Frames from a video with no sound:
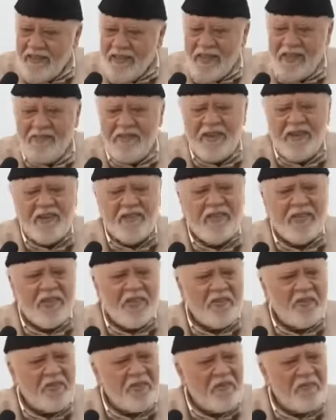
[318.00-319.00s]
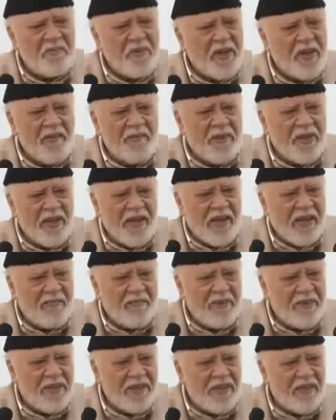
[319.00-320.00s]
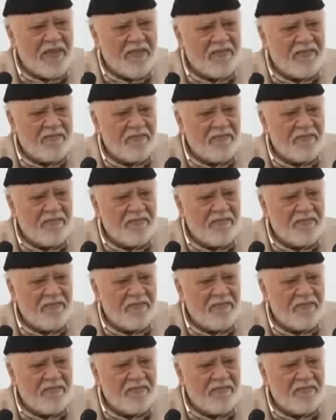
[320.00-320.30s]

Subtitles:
then what is the use of becoming an Ahmadi?